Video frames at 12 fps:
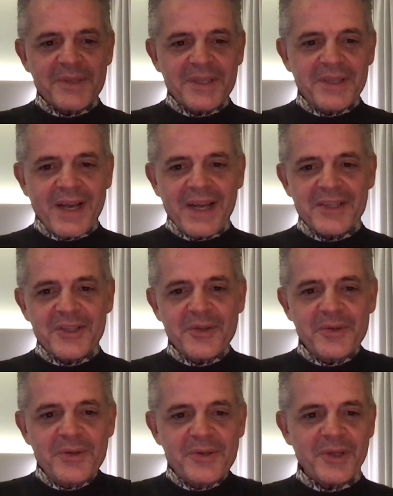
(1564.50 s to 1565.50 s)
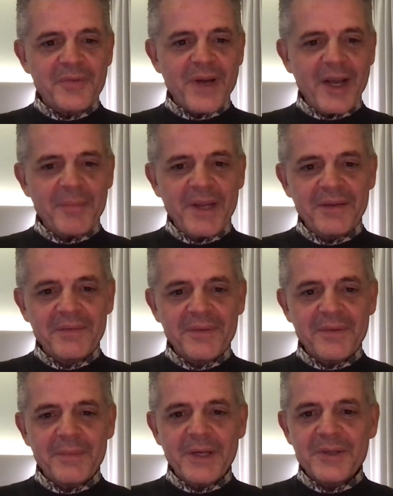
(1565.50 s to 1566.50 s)
and NICE, you usually find me
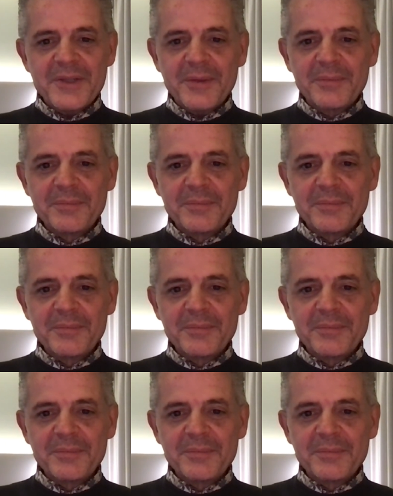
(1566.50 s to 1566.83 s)
from there. So